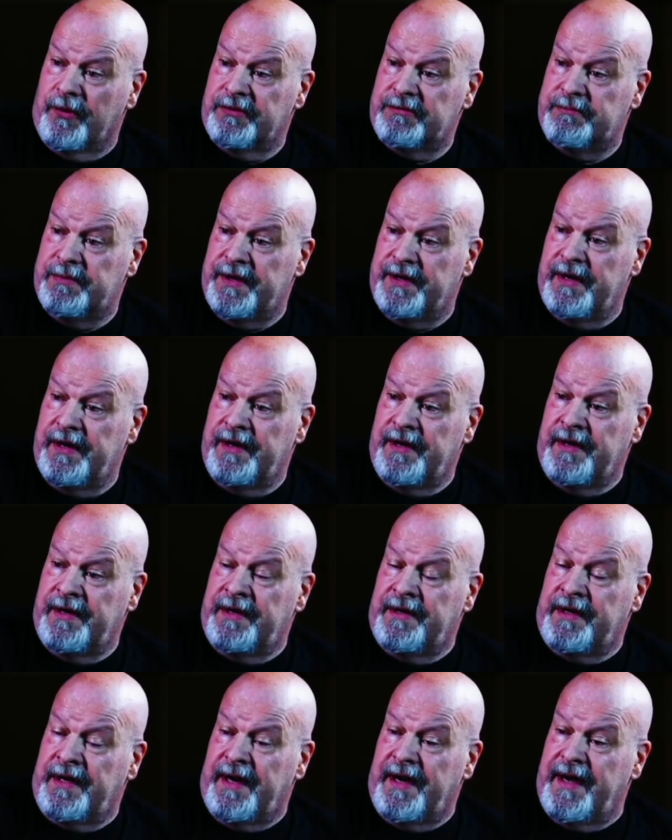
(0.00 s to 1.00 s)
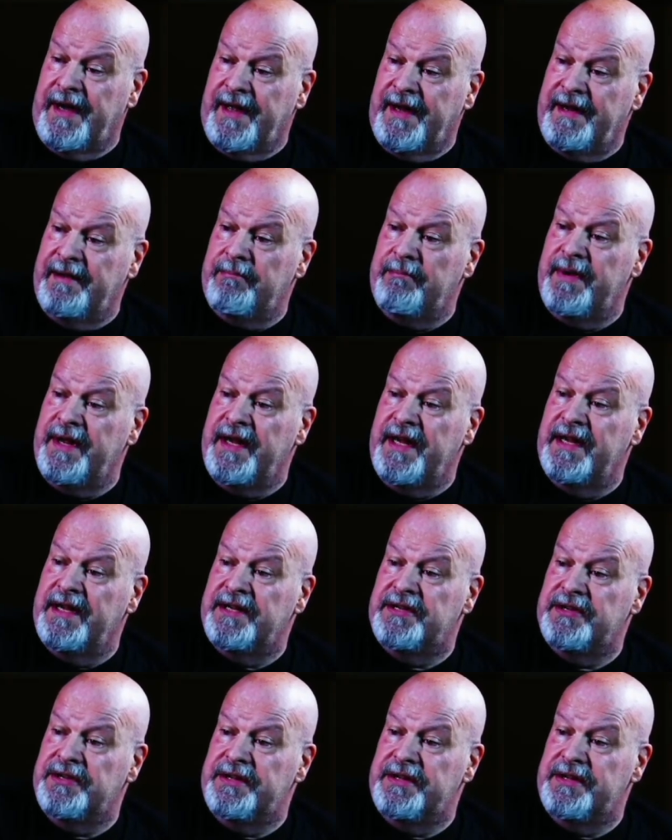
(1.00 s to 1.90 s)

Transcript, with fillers: of funerals, but I hadn't been